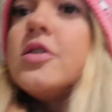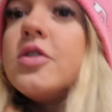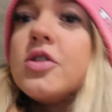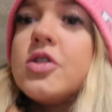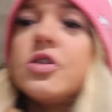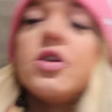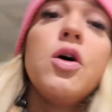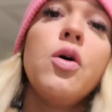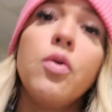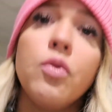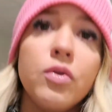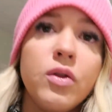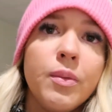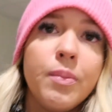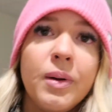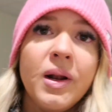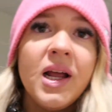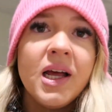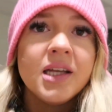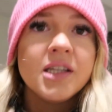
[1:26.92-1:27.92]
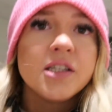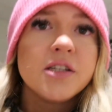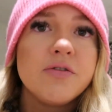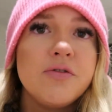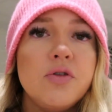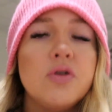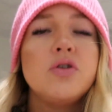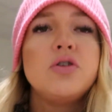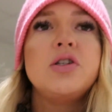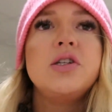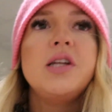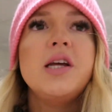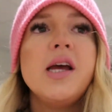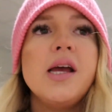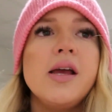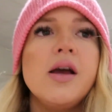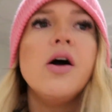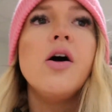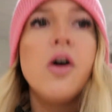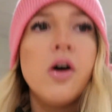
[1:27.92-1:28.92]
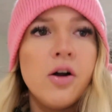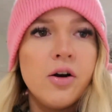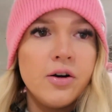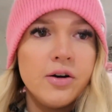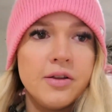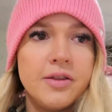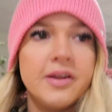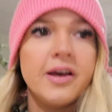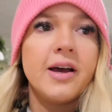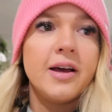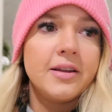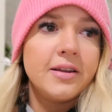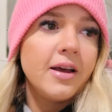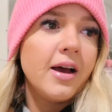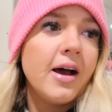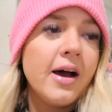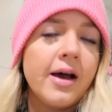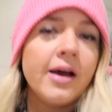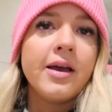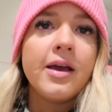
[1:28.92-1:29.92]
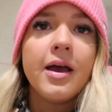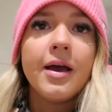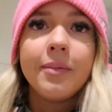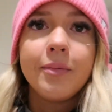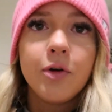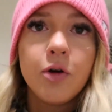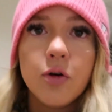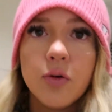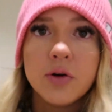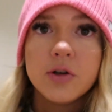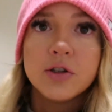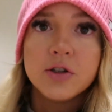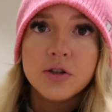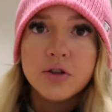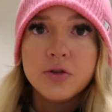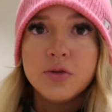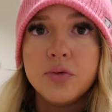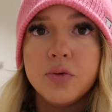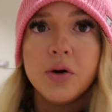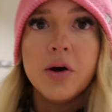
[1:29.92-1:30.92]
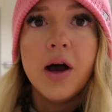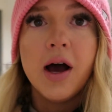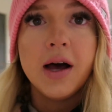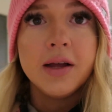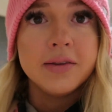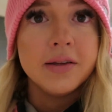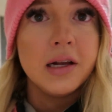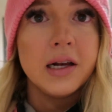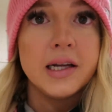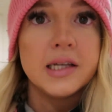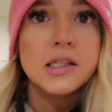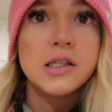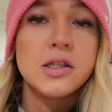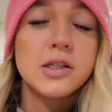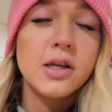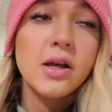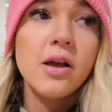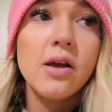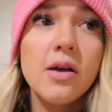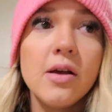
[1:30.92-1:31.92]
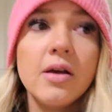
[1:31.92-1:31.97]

So the plans for today are that I am going to do Anneli's